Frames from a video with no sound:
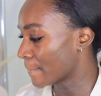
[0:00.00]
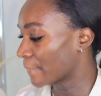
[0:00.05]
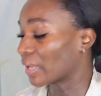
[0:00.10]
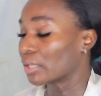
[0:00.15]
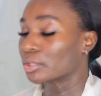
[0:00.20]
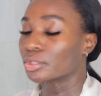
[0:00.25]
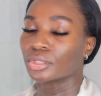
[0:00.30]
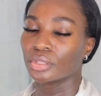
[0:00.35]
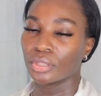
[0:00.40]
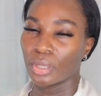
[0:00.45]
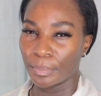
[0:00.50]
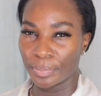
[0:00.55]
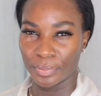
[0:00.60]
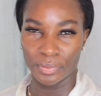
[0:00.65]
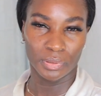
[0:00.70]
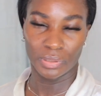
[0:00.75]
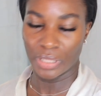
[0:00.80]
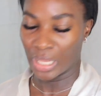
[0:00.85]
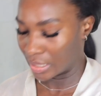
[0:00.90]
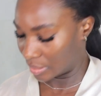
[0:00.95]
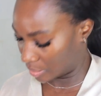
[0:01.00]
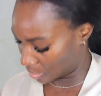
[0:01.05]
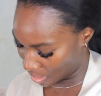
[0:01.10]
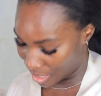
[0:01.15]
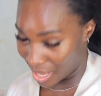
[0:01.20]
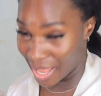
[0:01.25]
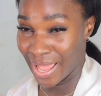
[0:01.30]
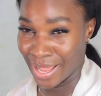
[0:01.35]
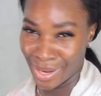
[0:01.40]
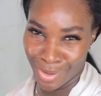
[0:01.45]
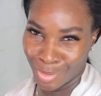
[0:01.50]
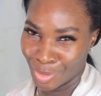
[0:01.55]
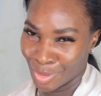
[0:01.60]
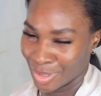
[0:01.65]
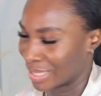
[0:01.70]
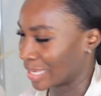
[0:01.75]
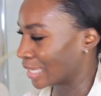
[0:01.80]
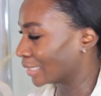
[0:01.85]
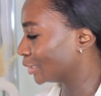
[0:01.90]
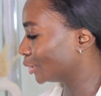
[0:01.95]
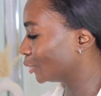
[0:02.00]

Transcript: supple and all that.